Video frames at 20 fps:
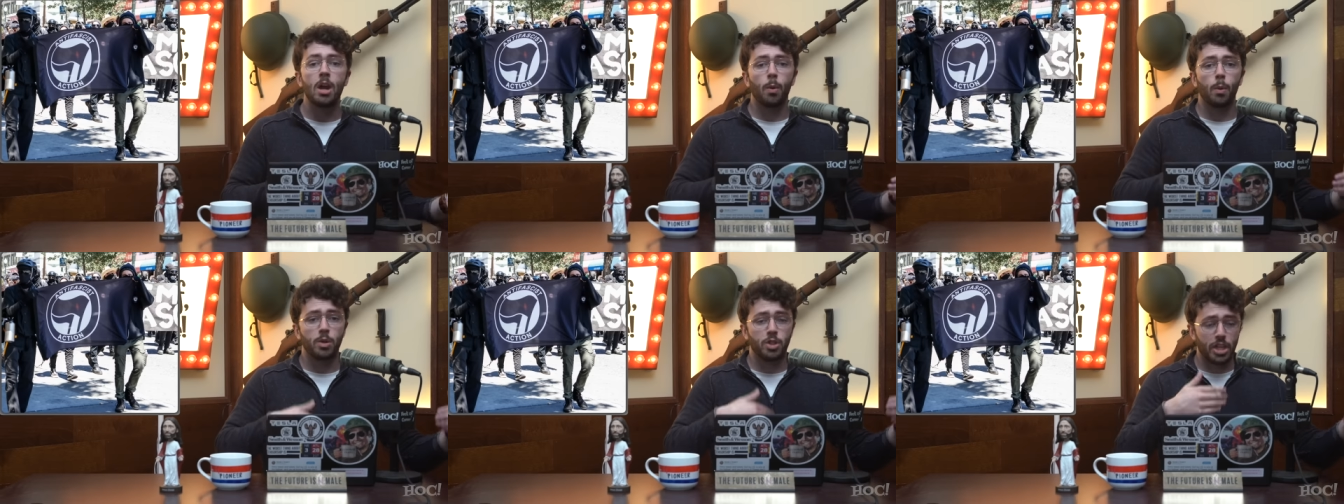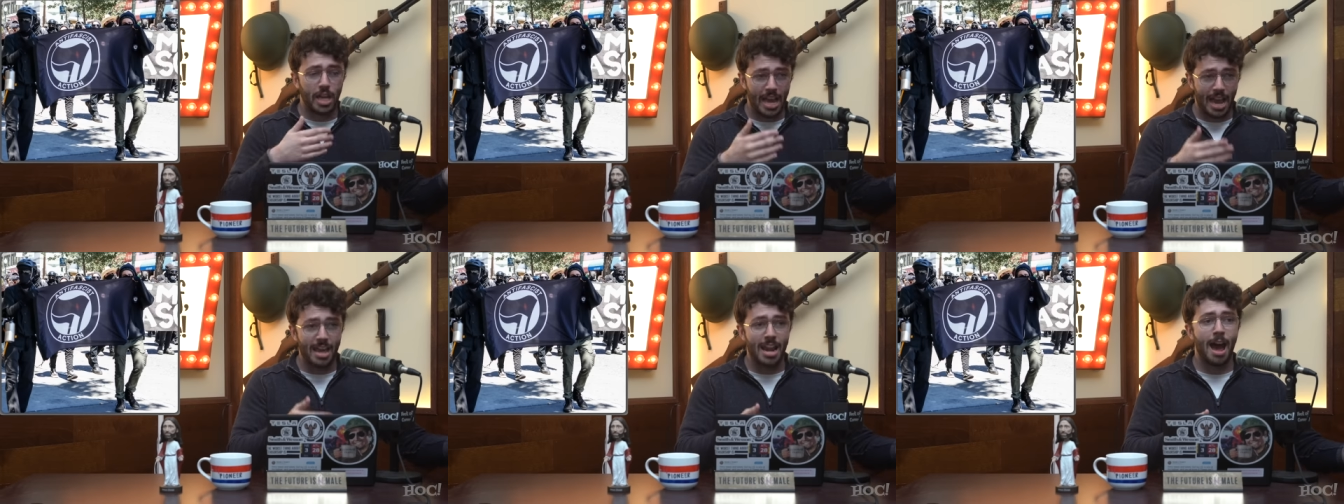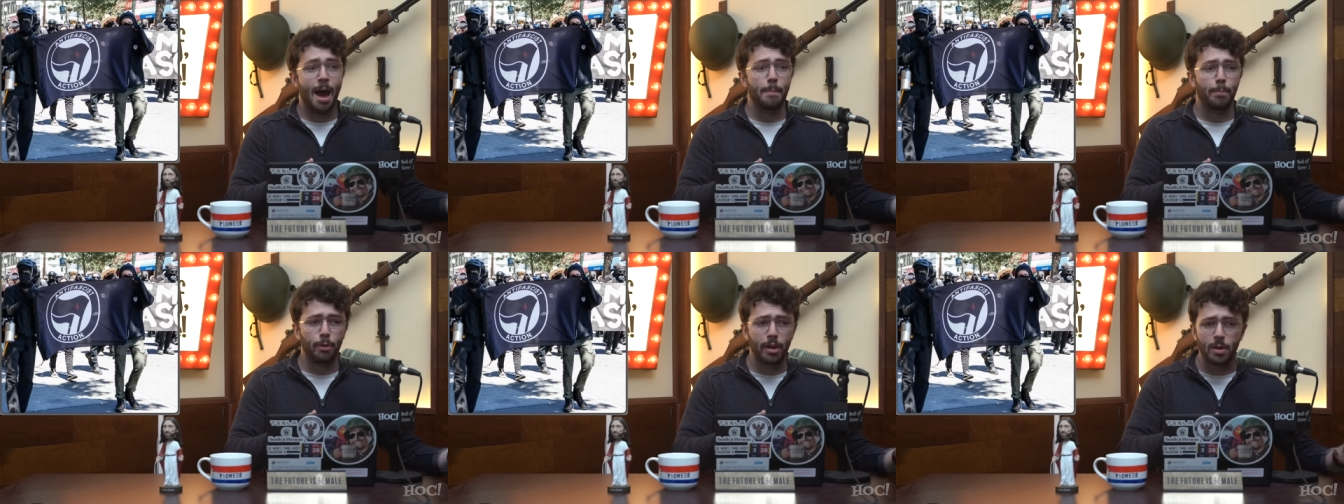which can
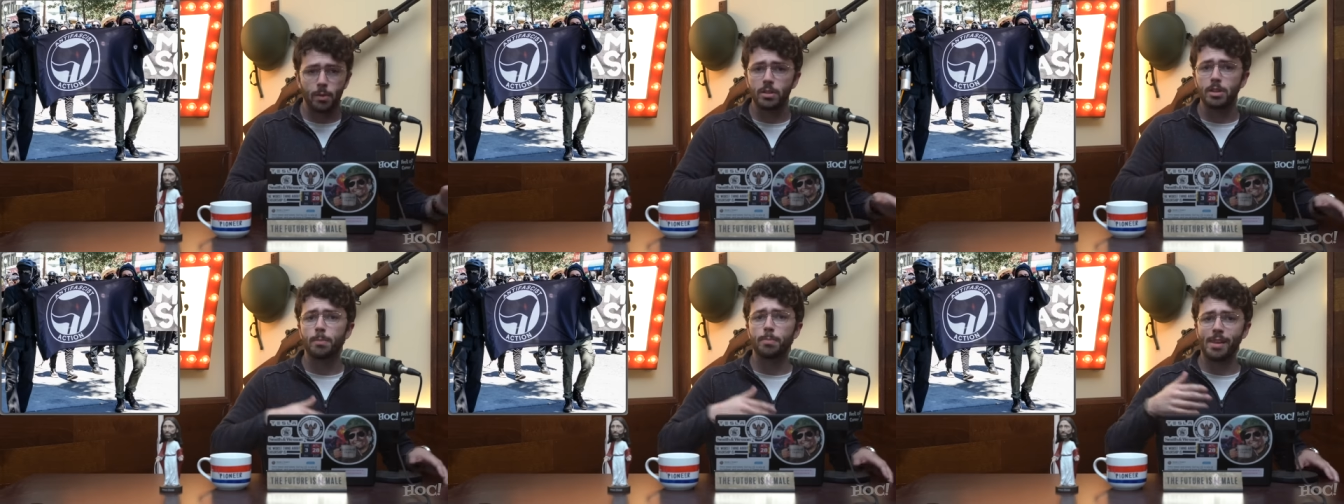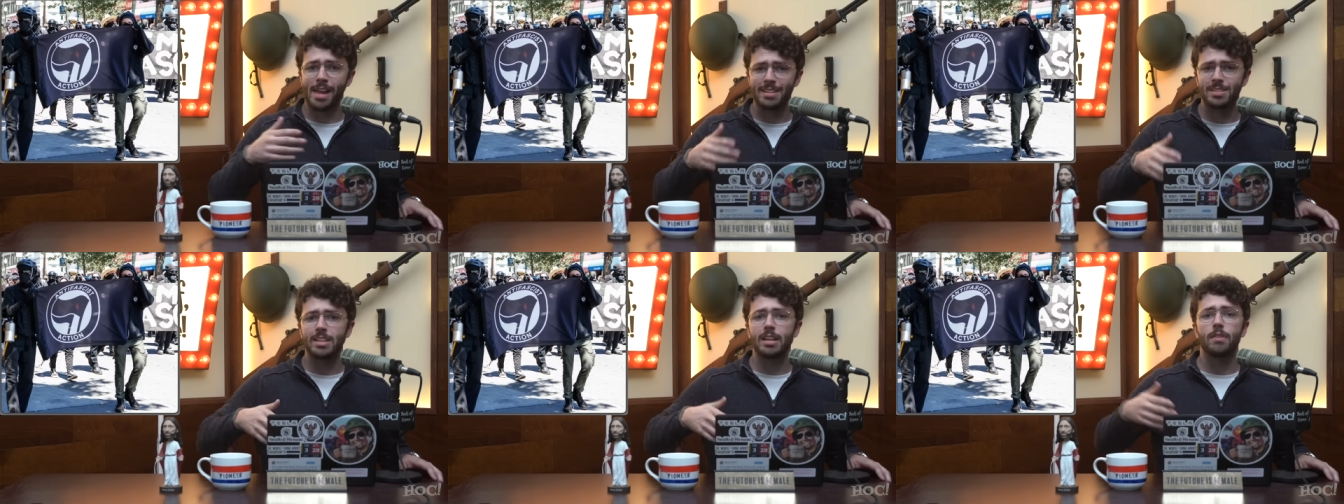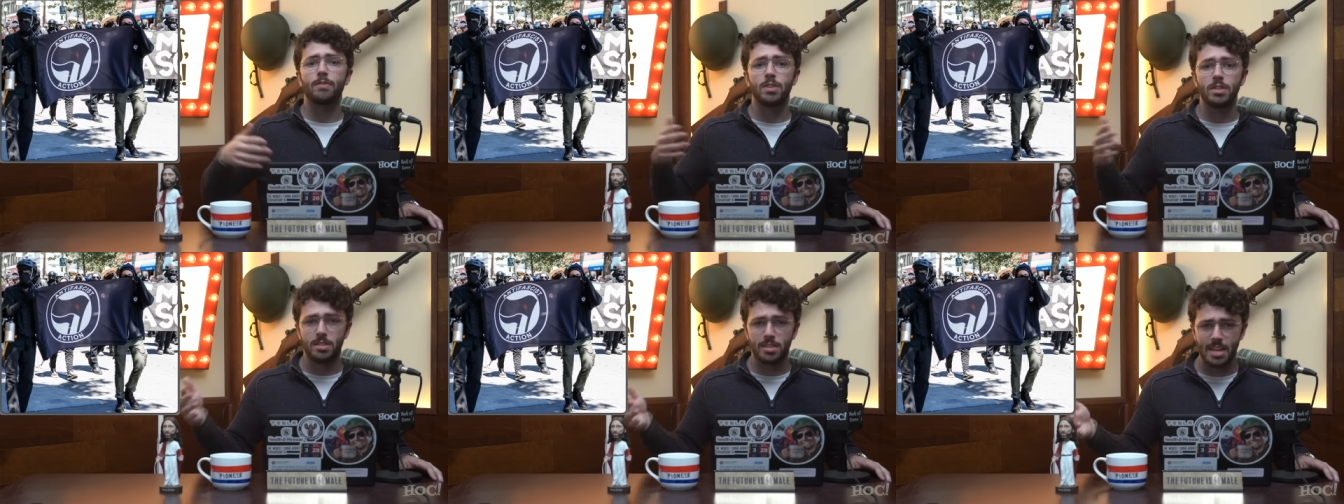operate with the
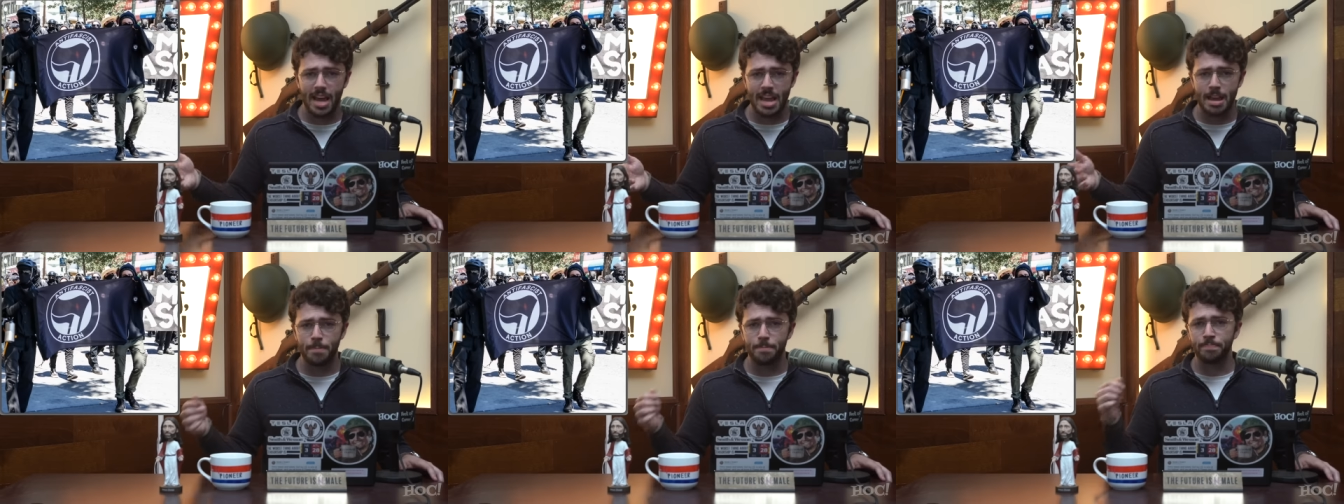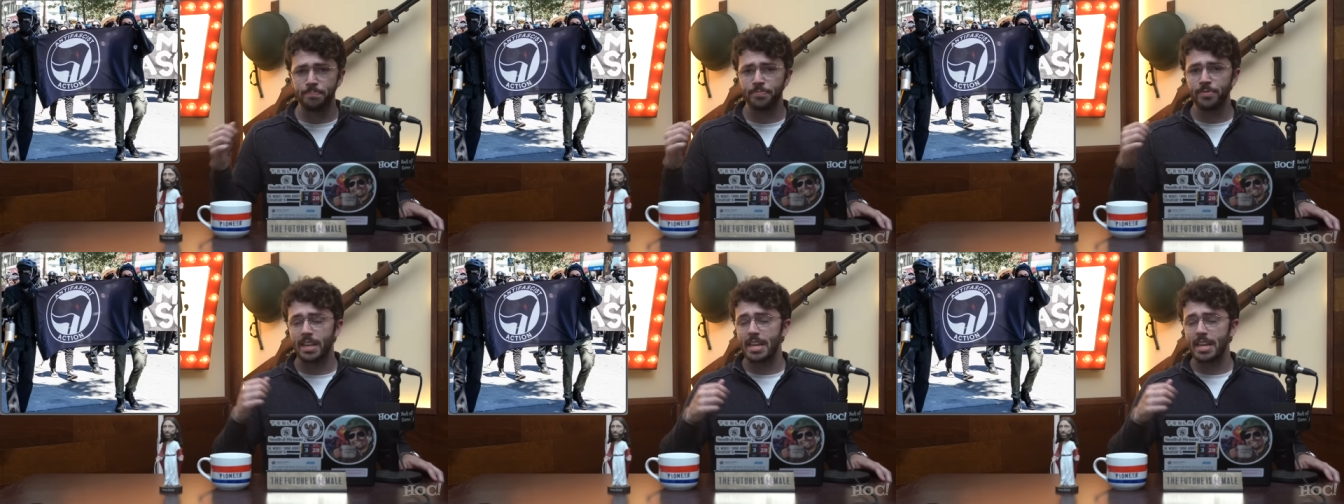blessing of the state.